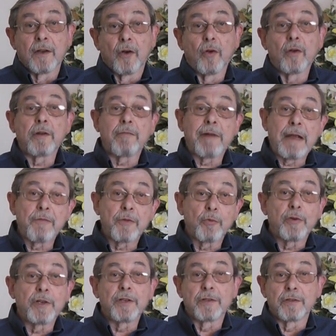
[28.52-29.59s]
All around
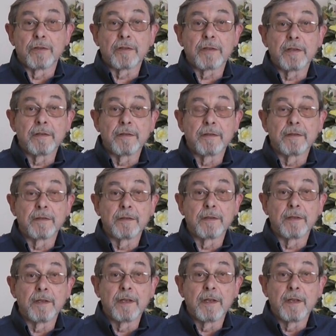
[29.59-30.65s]
the world
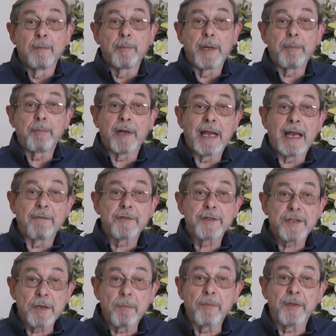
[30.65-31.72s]
people have
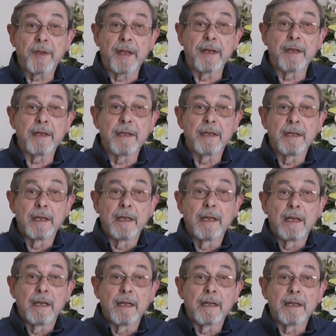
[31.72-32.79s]
something
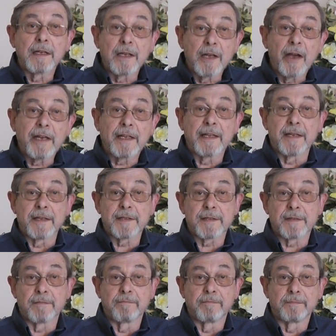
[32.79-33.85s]
like
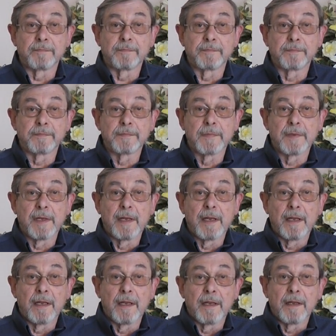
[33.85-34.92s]
this.
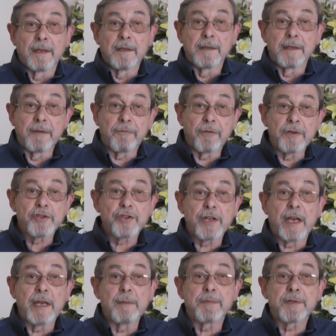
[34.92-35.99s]
Different
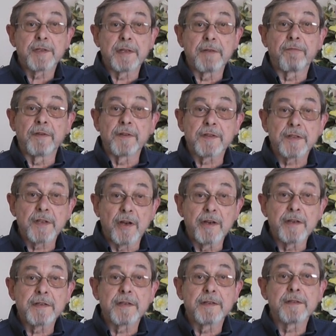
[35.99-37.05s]
shapes, different
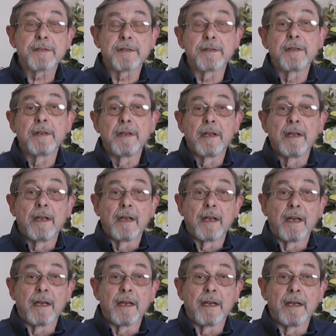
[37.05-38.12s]
sizes,
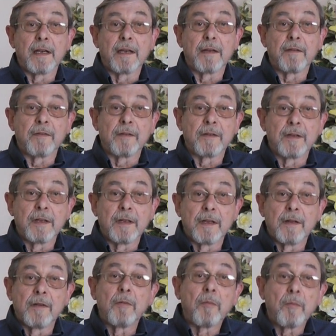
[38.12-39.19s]
but
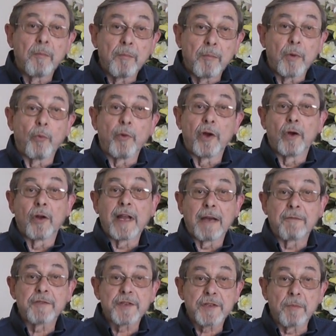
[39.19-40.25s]
we all
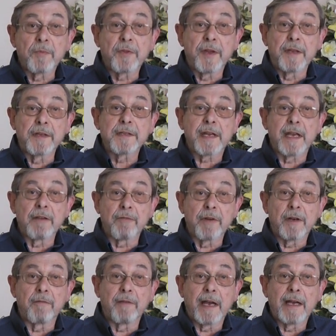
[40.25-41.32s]
have something to get
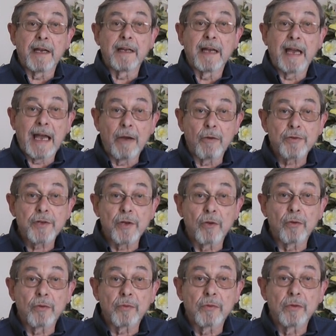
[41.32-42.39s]
rid of our
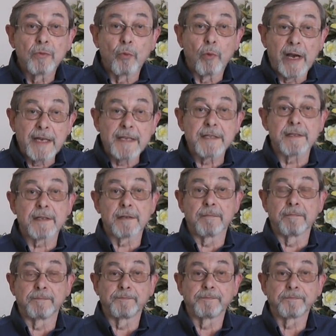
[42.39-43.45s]
household waste.